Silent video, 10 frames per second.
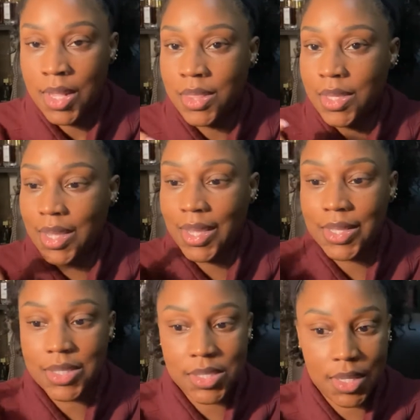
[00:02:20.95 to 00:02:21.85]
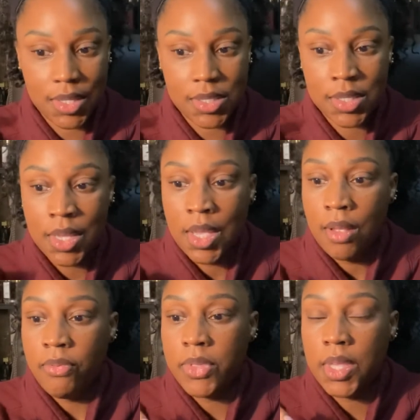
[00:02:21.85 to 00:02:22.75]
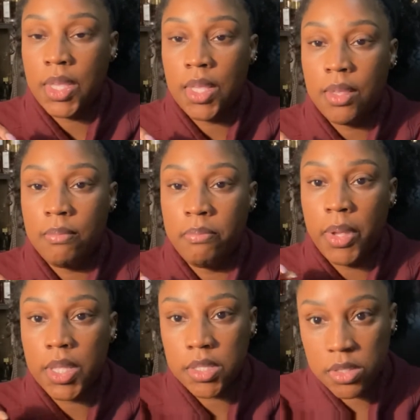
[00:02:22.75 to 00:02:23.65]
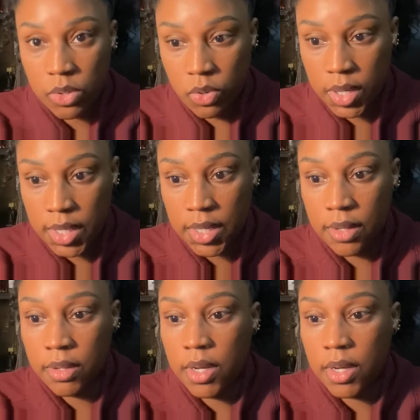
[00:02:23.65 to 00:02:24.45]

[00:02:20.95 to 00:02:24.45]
the incense, the benzoin.